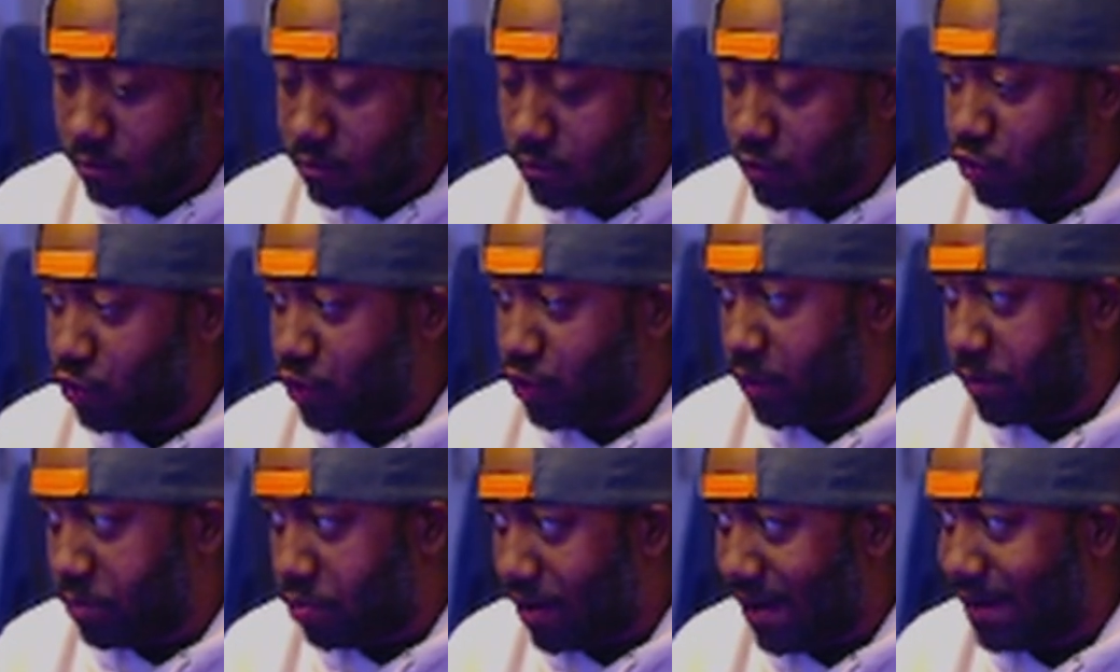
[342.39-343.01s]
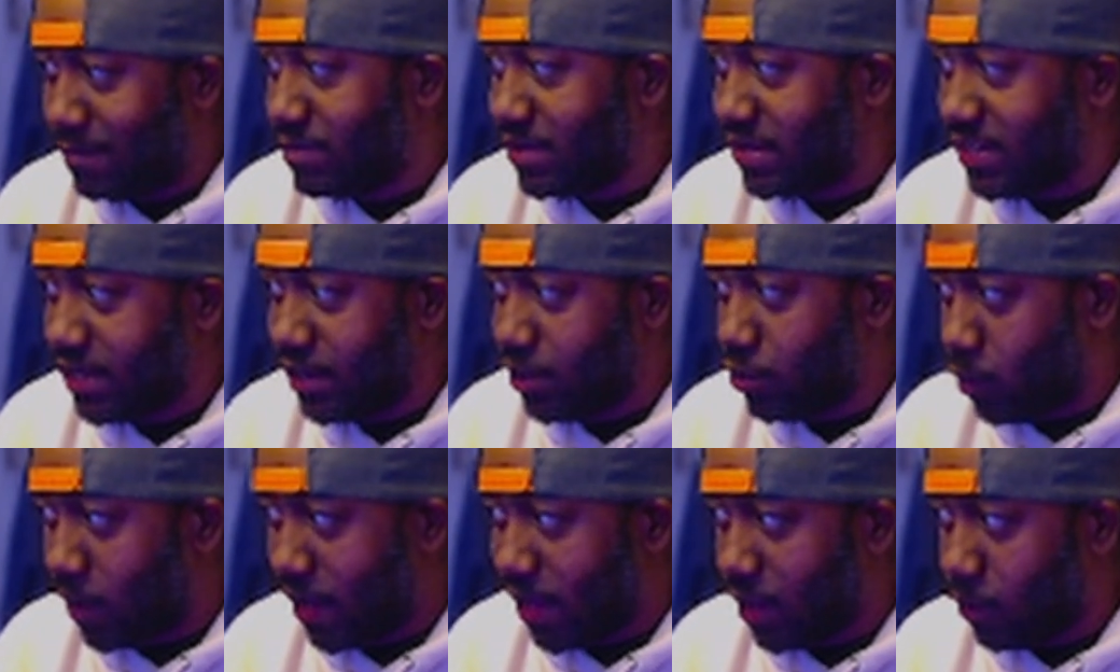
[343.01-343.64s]
You could probably get
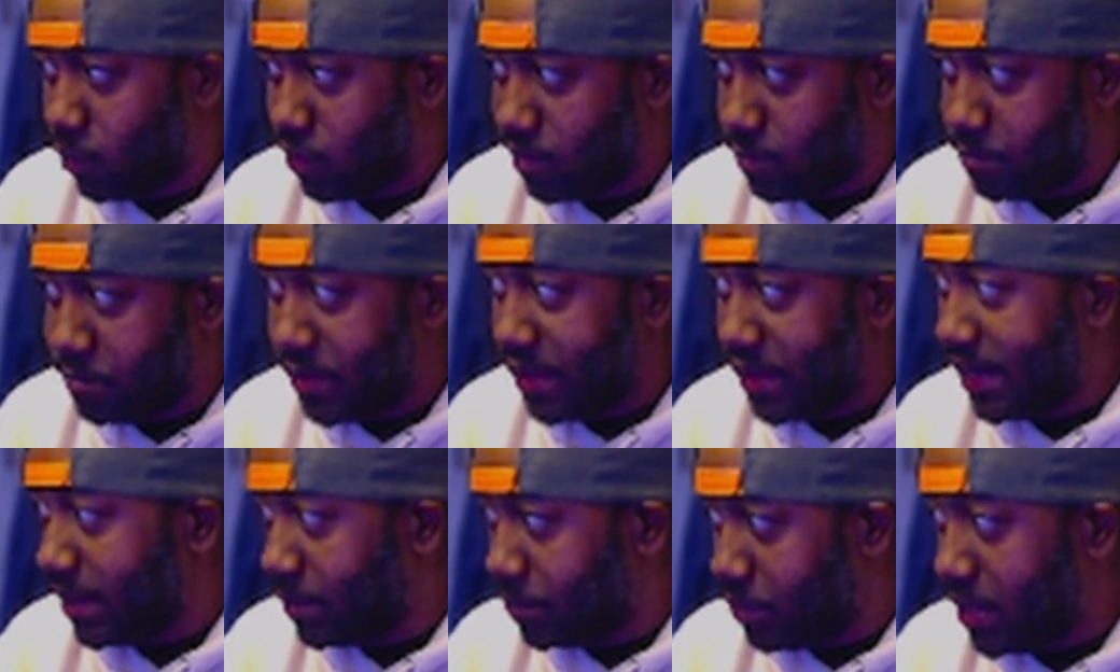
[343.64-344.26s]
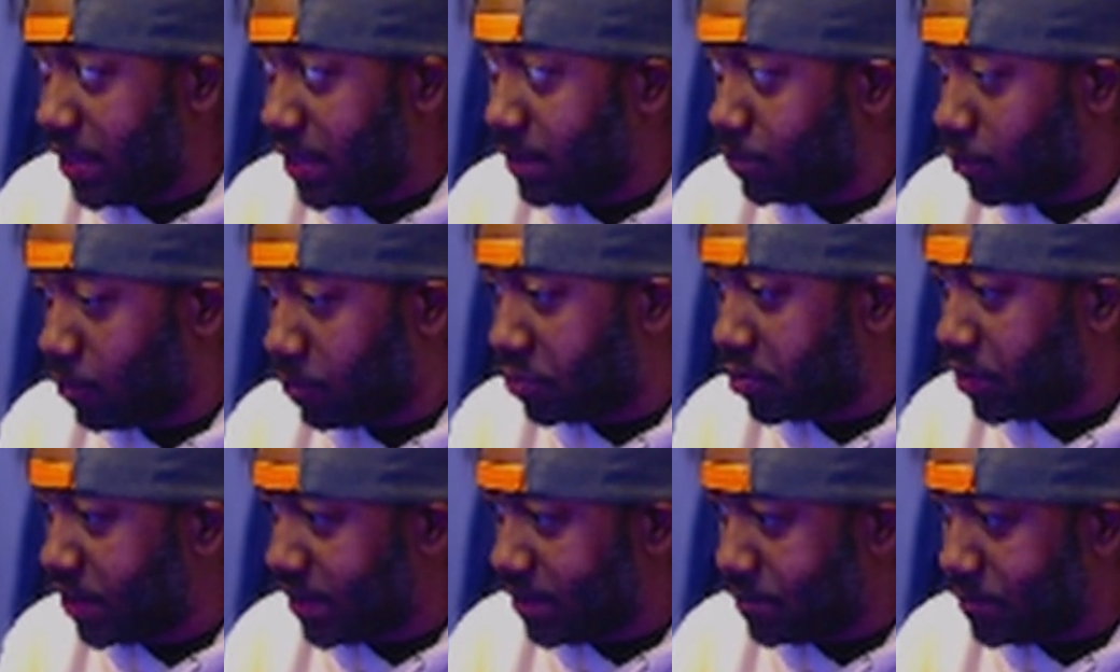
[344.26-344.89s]
away with beating people
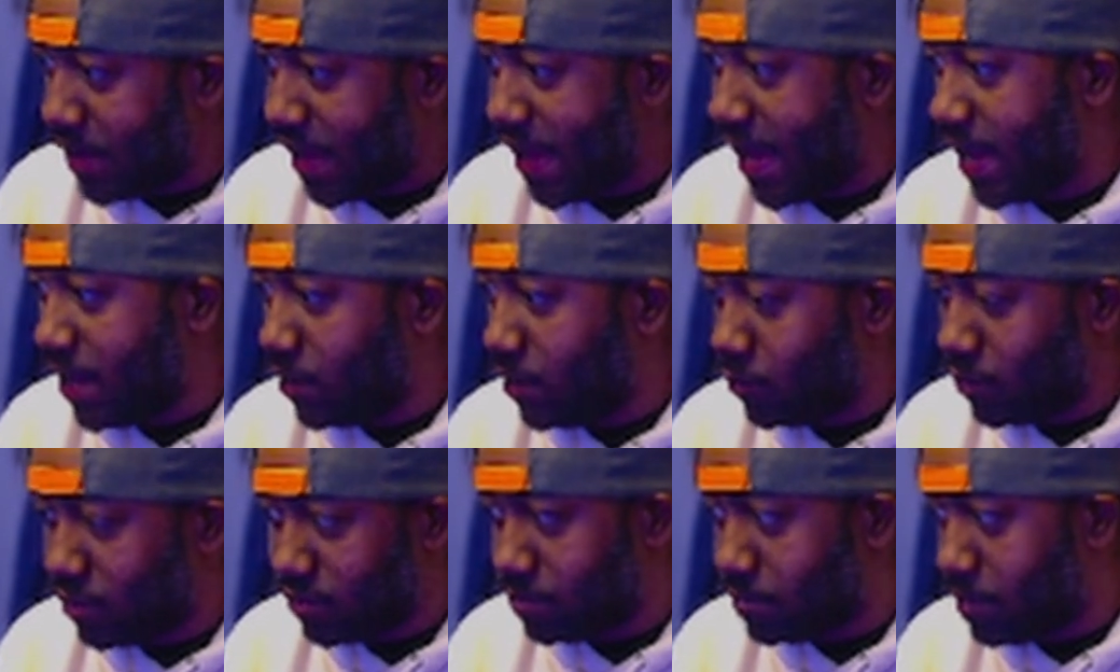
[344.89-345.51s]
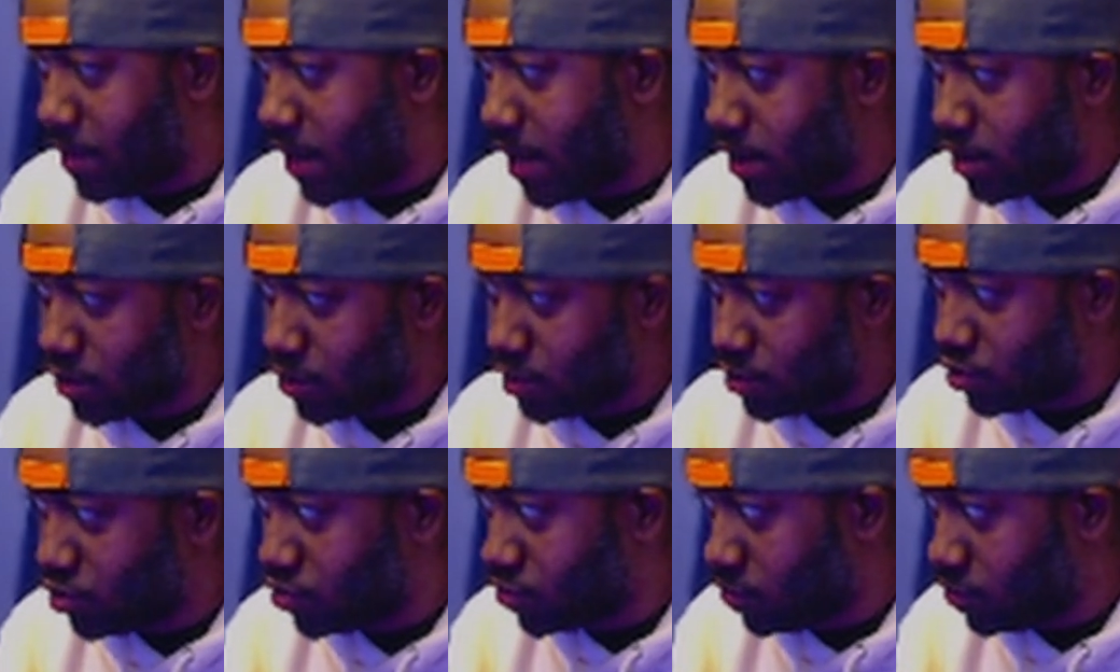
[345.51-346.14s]
pretty bad with modern
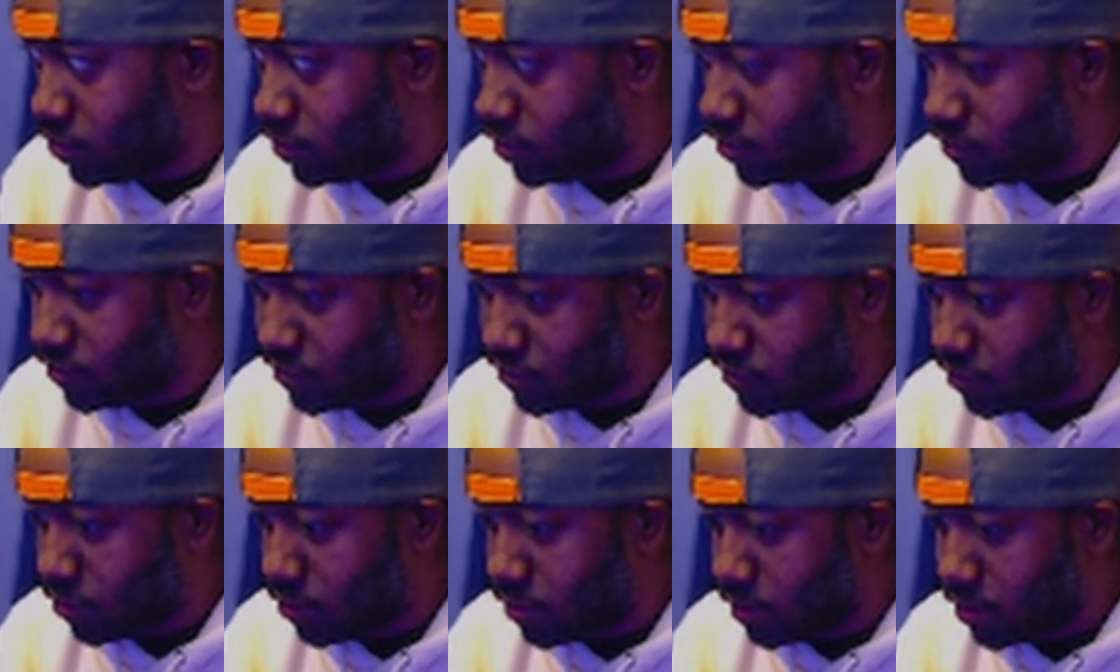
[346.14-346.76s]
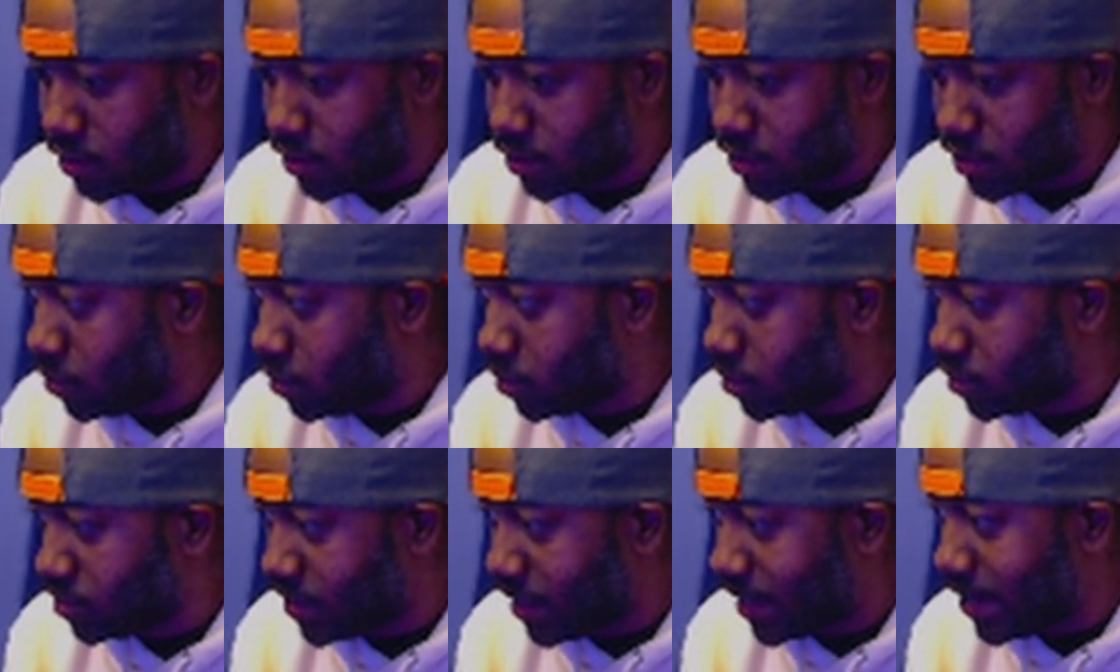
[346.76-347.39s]
controls or
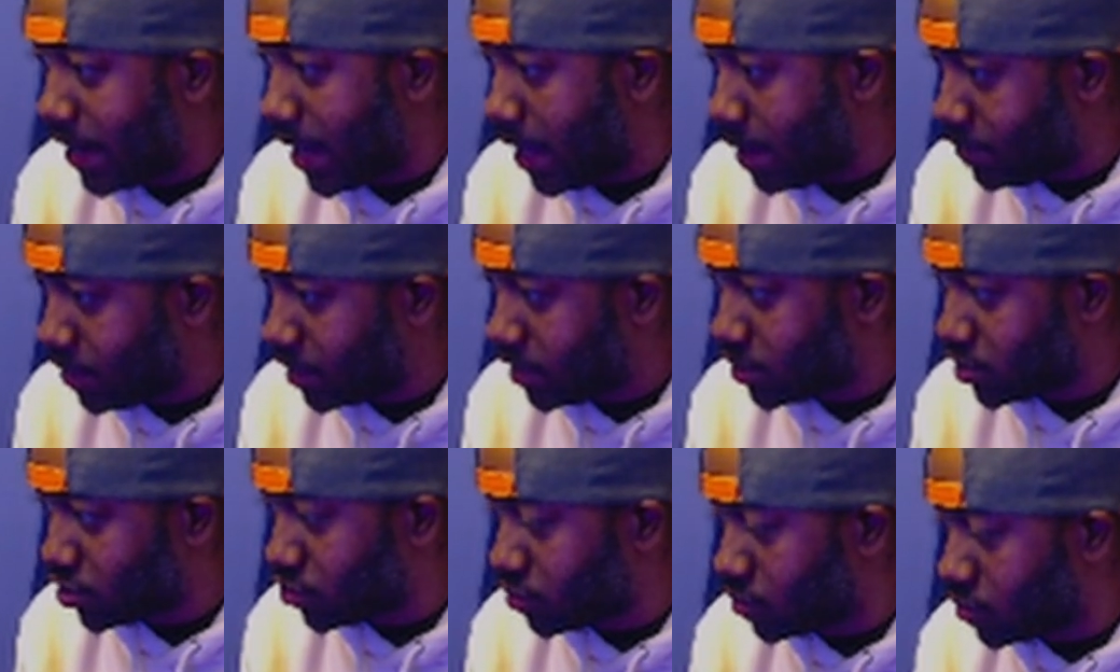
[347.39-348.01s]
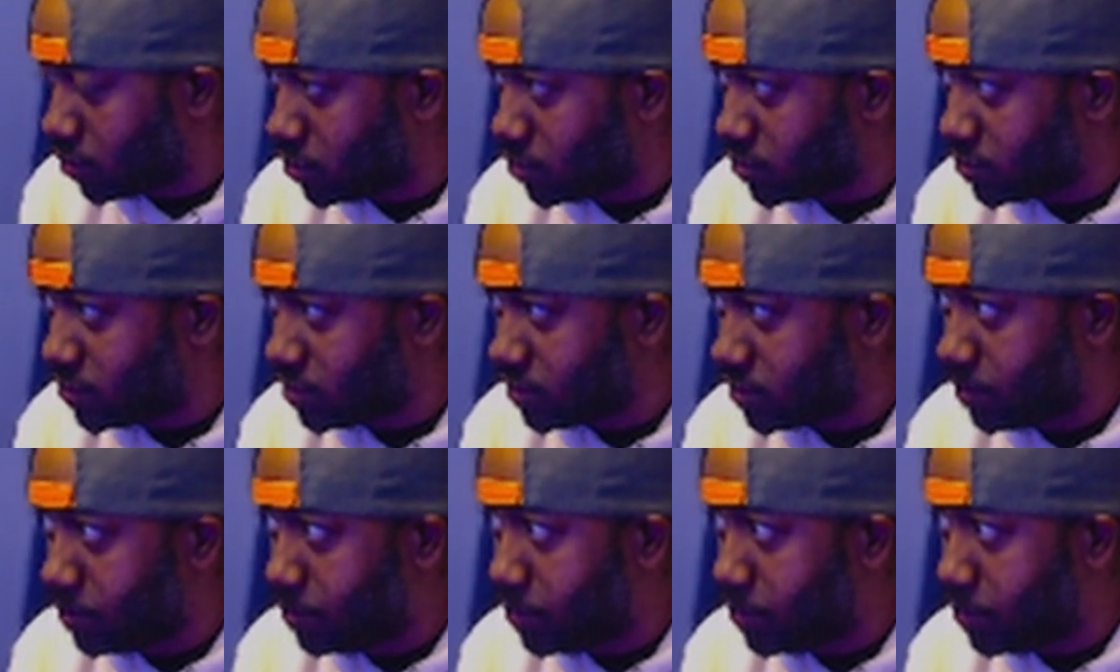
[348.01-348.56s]
dynamic controls.